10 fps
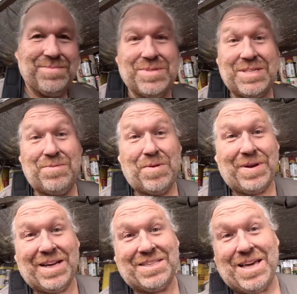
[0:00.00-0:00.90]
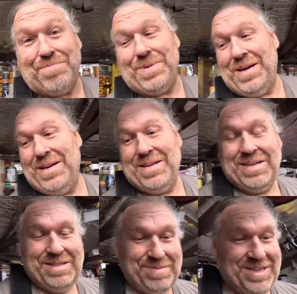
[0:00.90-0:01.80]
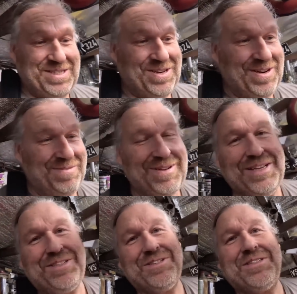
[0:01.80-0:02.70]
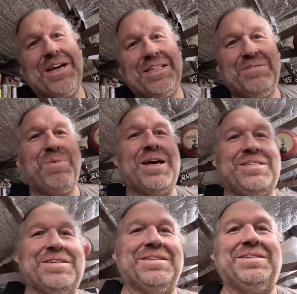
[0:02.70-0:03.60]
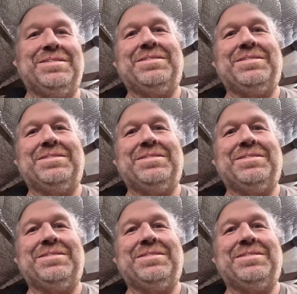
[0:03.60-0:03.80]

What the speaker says: We'll see when we get to that bit. In the meantime, let's just tack this plate on.